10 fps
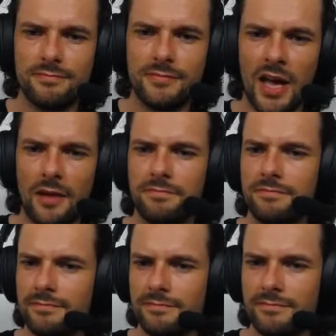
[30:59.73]
Yeah,
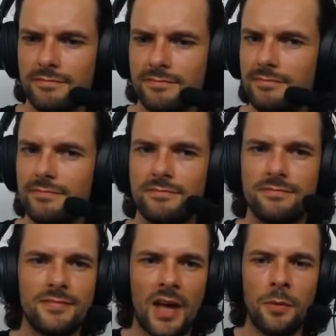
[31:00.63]

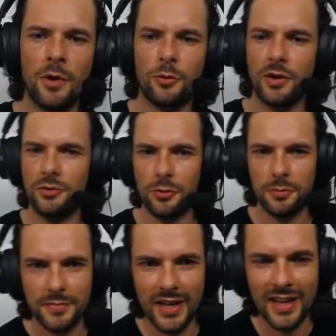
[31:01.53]
I'm not quite sure.
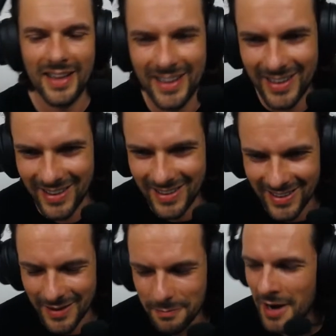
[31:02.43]

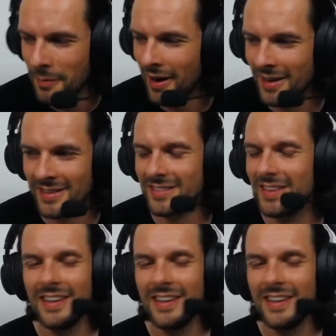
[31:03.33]
My mind is